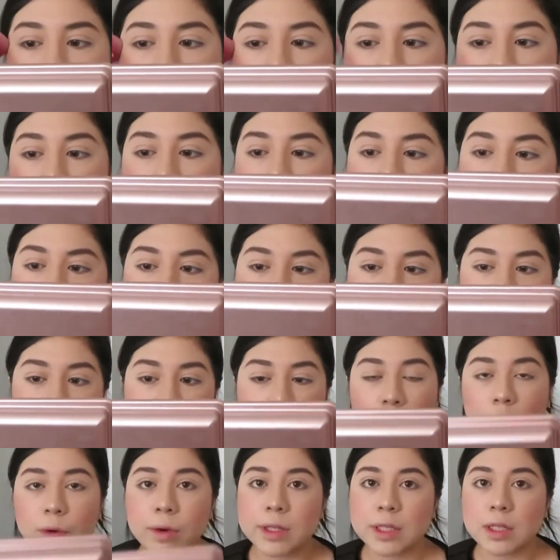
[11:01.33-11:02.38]
yeah, if you
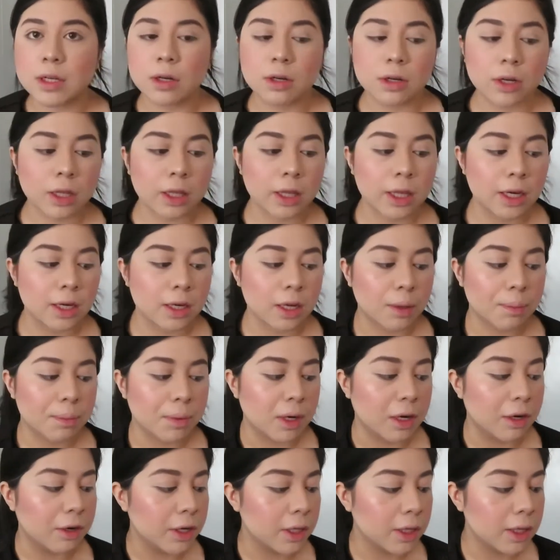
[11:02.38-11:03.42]
know it's all cleaned up and
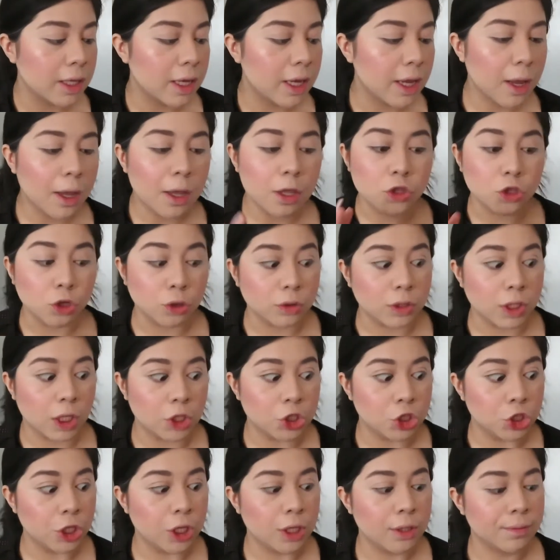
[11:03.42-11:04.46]
everything, don't
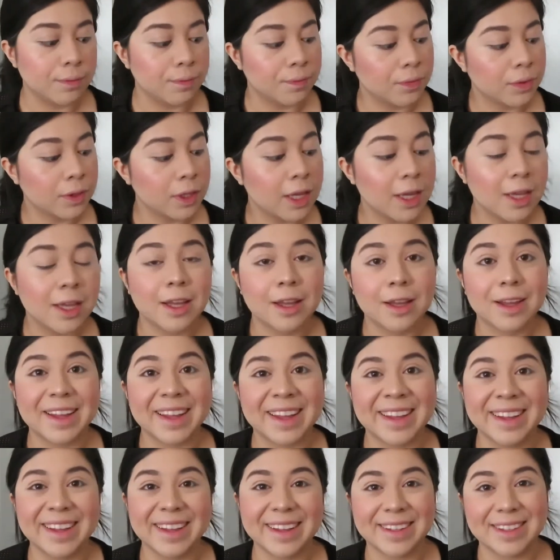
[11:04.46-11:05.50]
touch it.
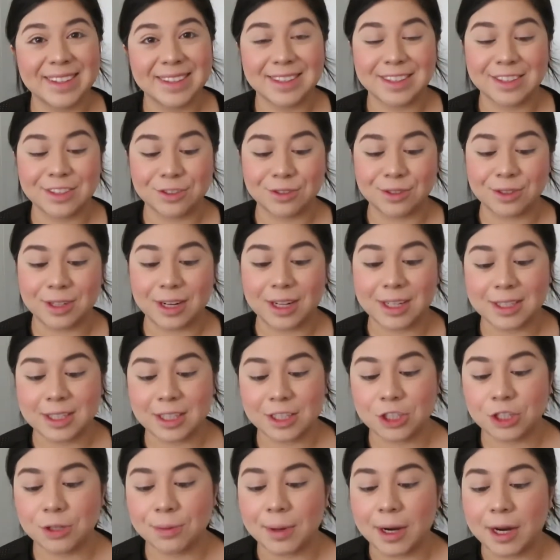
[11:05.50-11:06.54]
Do not
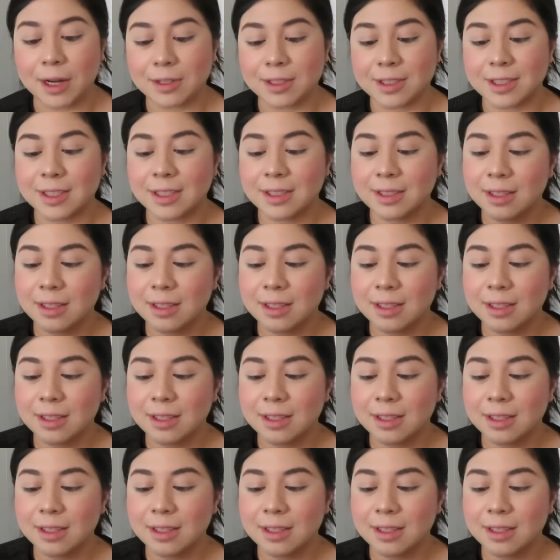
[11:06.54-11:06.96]
touch your brows.